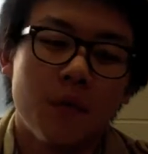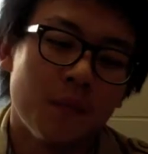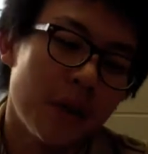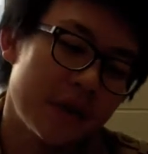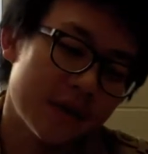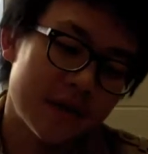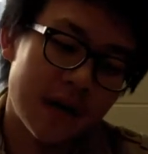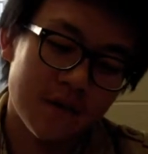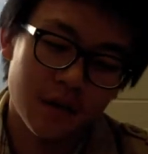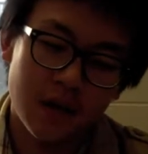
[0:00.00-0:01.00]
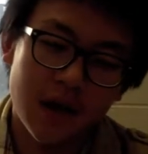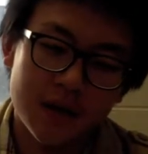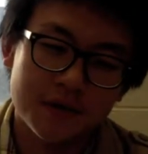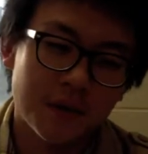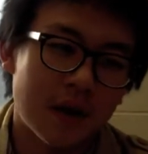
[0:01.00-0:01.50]
When we just have a
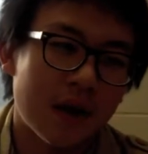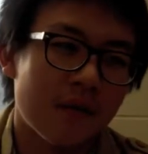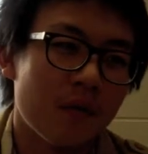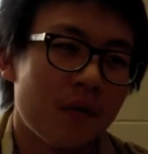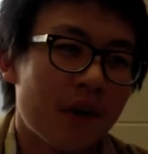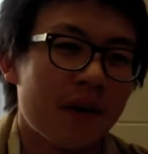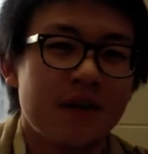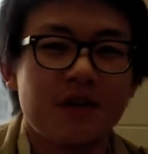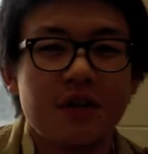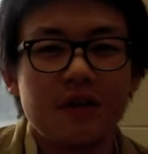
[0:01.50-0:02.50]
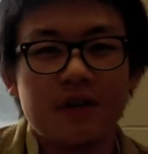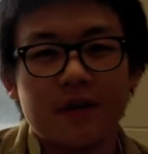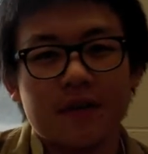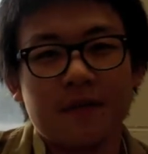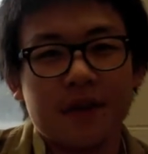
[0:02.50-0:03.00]
lunch, when I have a vacation,
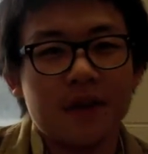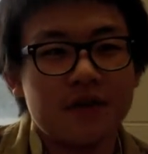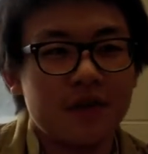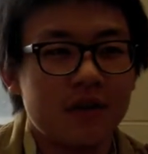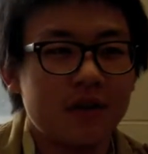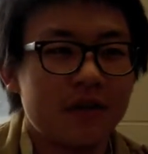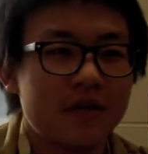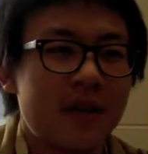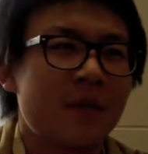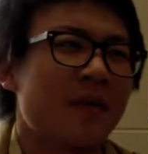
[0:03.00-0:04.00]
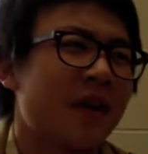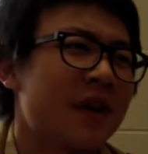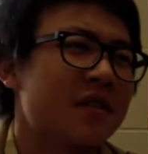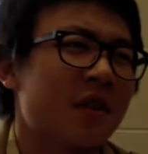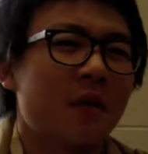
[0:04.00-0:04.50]
the summer
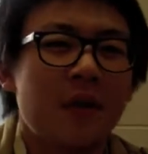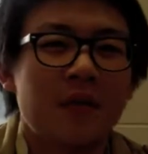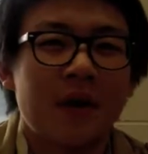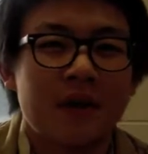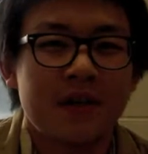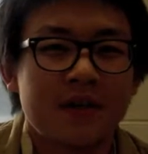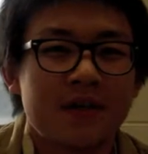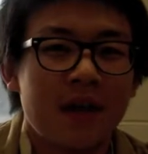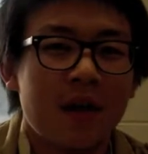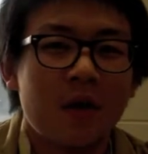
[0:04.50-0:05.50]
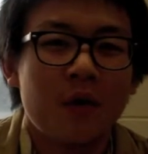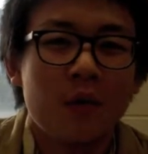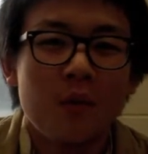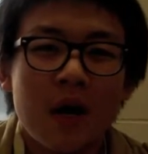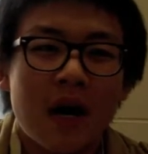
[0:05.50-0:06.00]
vacation or winter vacation, I stay at home.